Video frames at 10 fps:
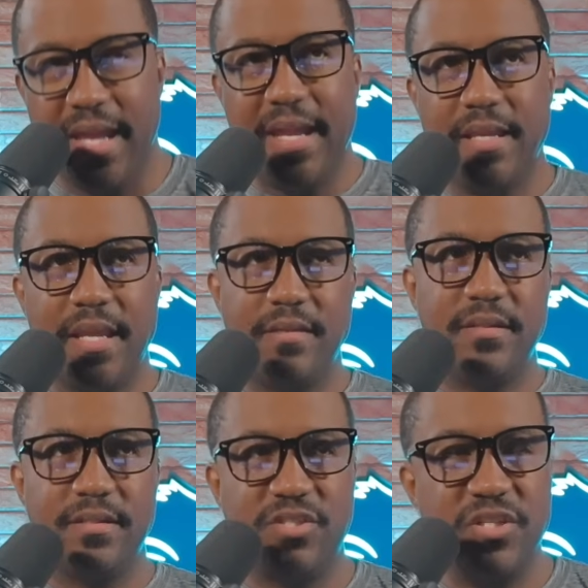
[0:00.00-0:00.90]

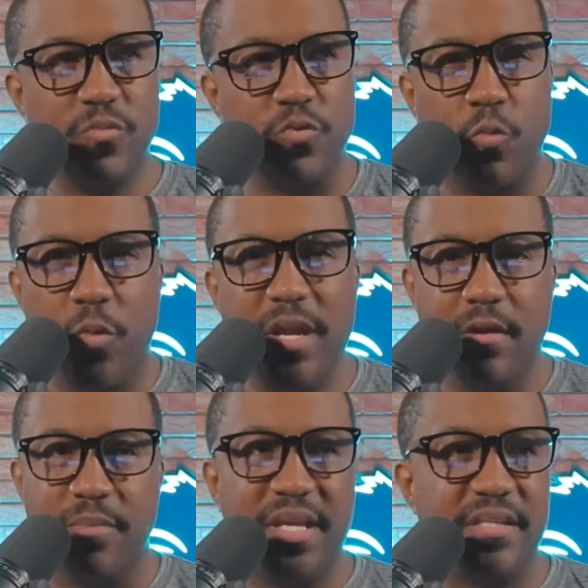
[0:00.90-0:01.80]
It just was
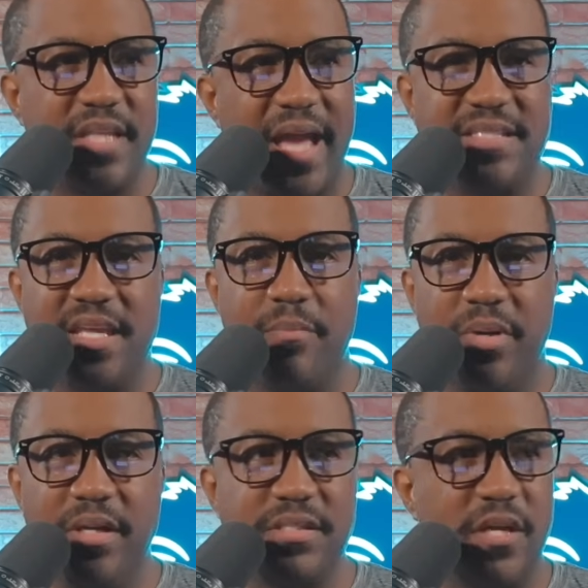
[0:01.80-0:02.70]
weird because the
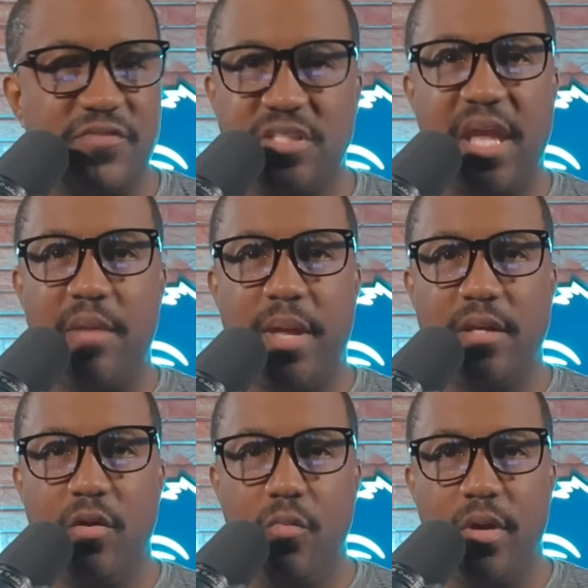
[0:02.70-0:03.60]
Isaiah Bug stuff just came
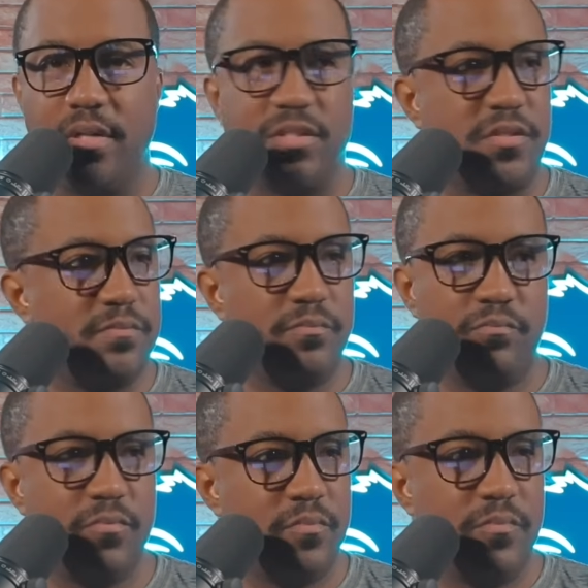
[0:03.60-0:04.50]
out of nowhere. Just
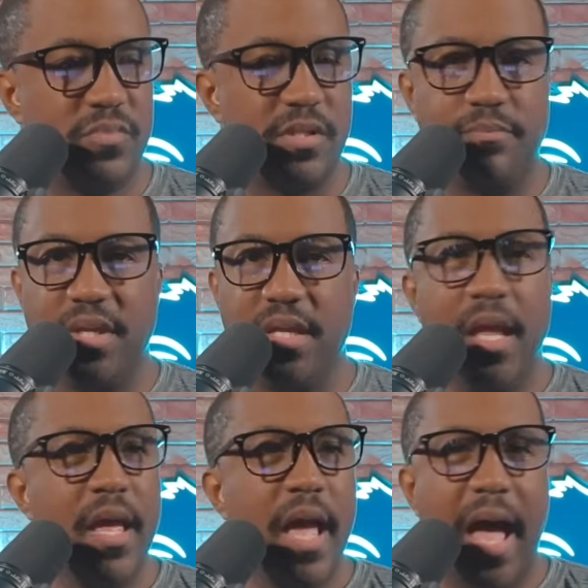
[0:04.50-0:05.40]

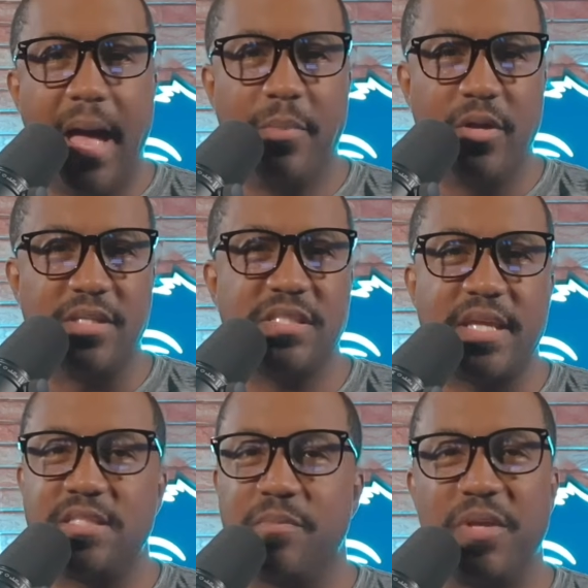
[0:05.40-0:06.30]
something. I'm going to
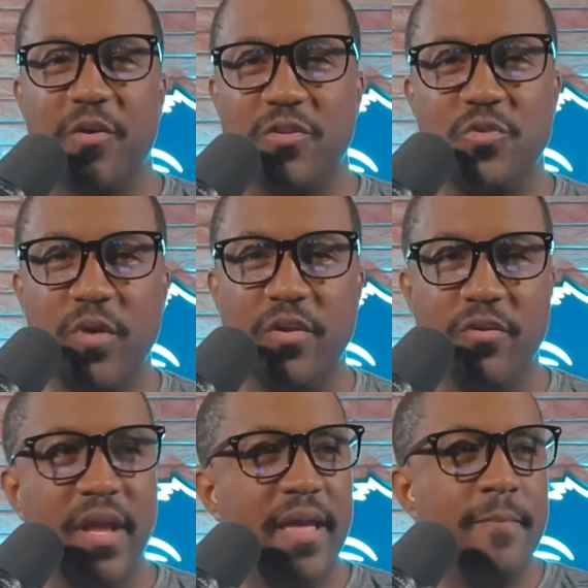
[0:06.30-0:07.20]
say something on
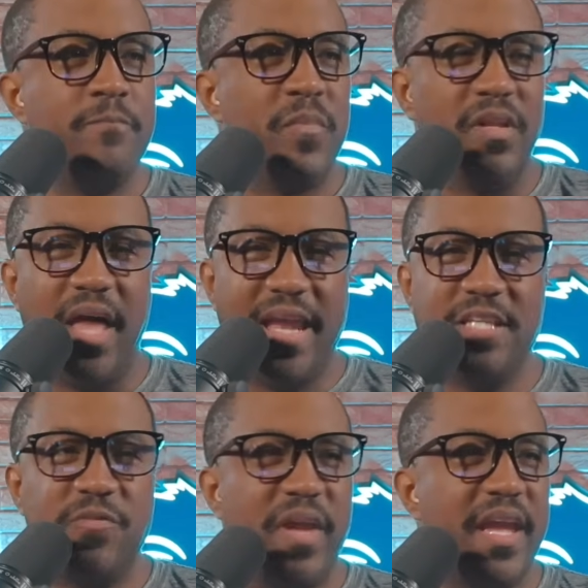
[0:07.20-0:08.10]
Twitter,
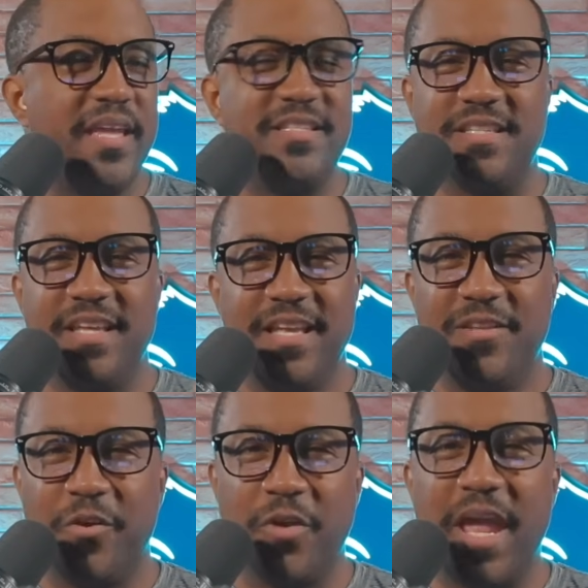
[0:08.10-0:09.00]
Lions fans, and
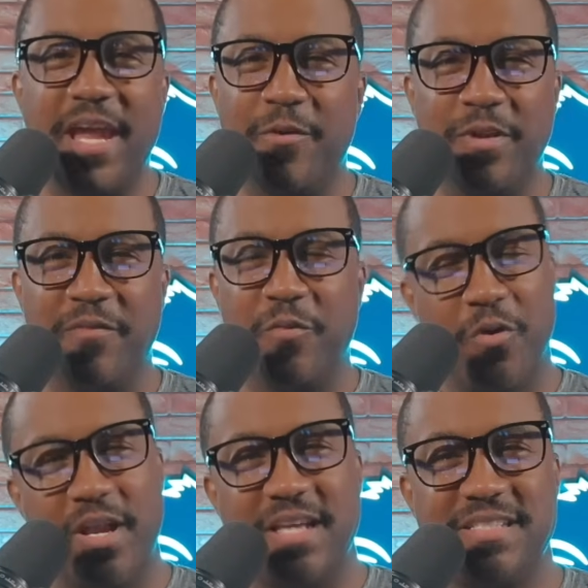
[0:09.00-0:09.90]
they're going to hang on every
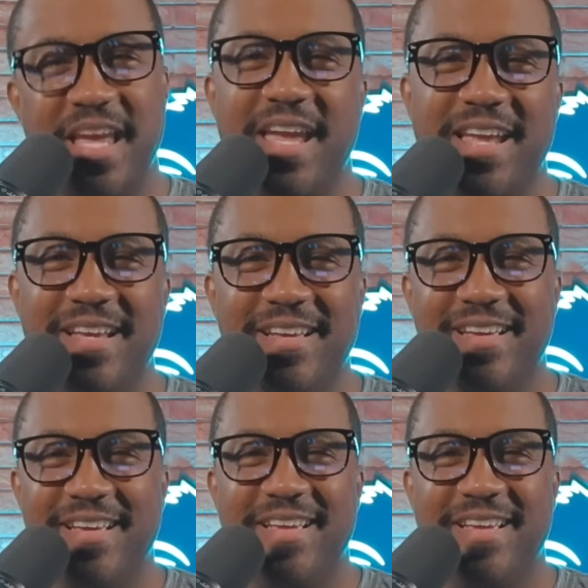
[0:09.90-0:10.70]
word I say.